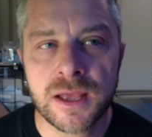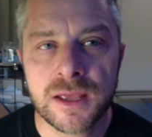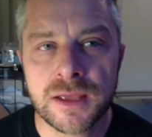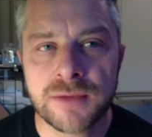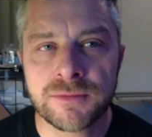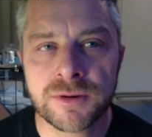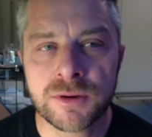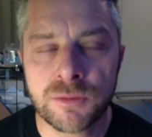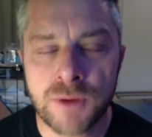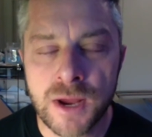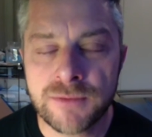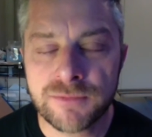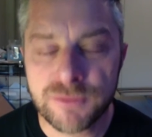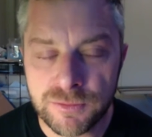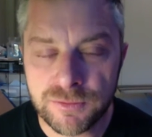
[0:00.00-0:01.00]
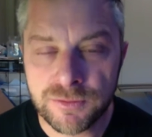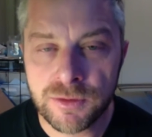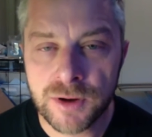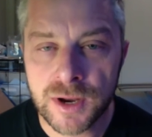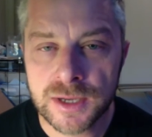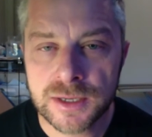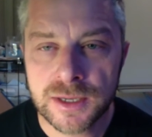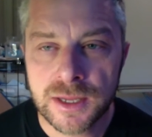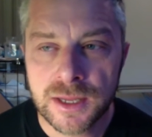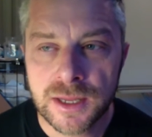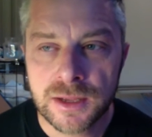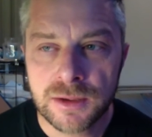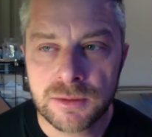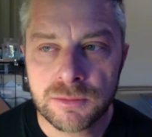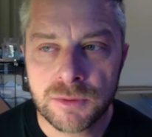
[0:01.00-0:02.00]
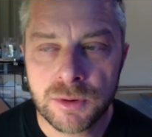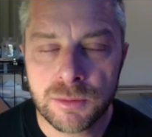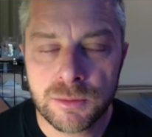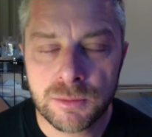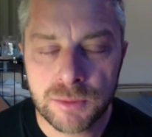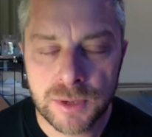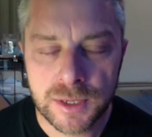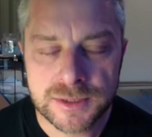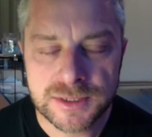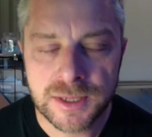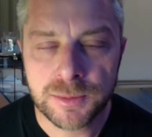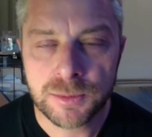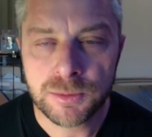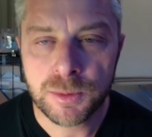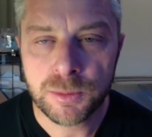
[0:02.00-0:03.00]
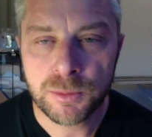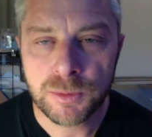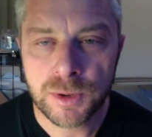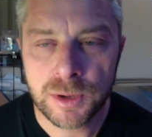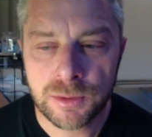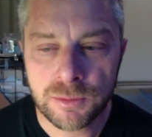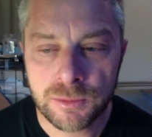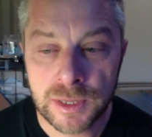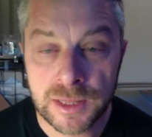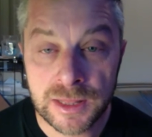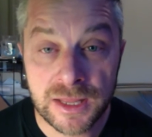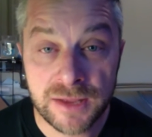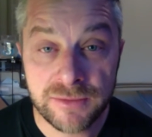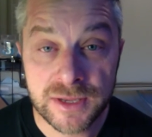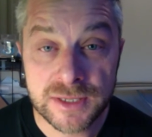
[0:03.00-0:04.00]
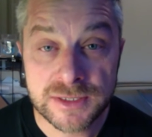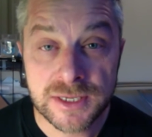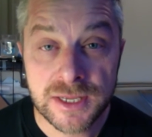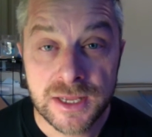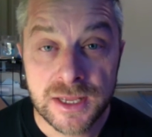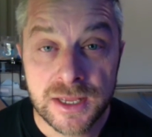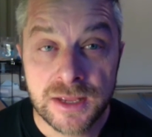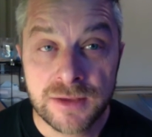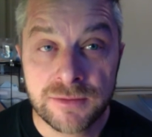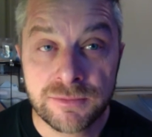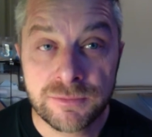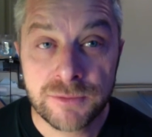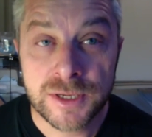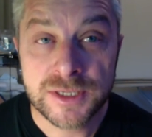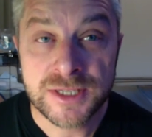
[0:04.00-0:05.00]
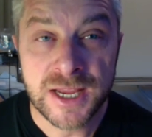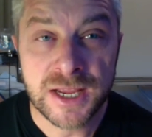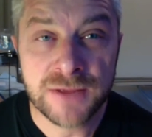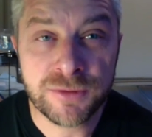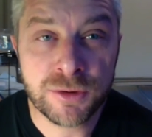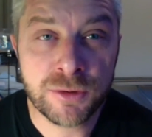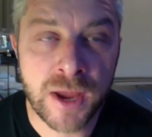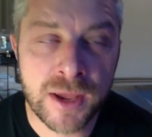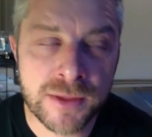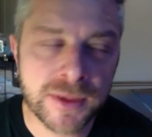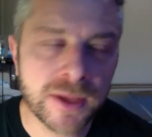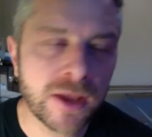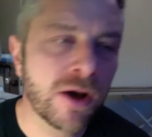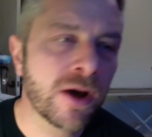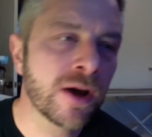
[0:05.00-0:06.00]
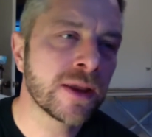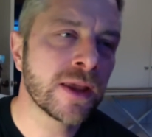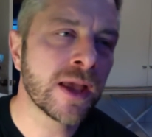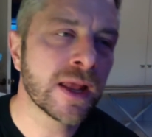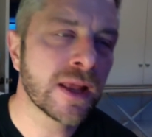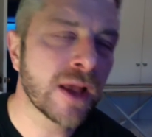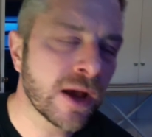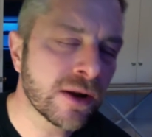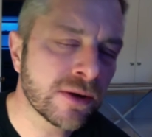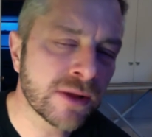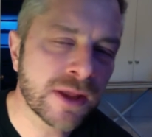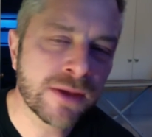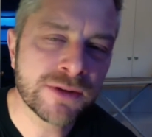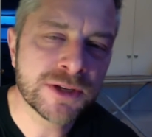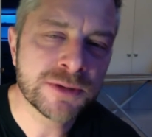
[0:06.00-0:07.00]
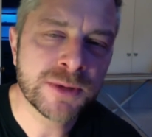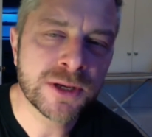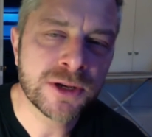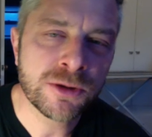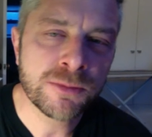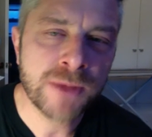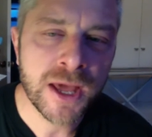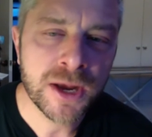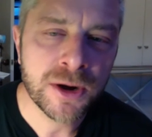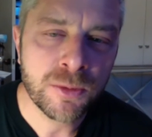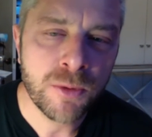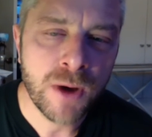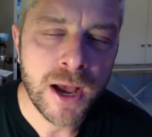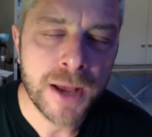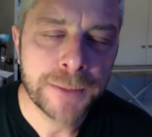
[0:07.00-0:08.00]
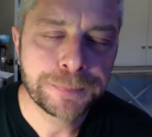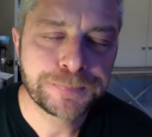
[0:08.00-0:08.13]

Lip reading: If we're grateful for it, we accept it, we live it. We take it for granted, think, oh yeah, God will give it to me no matter what.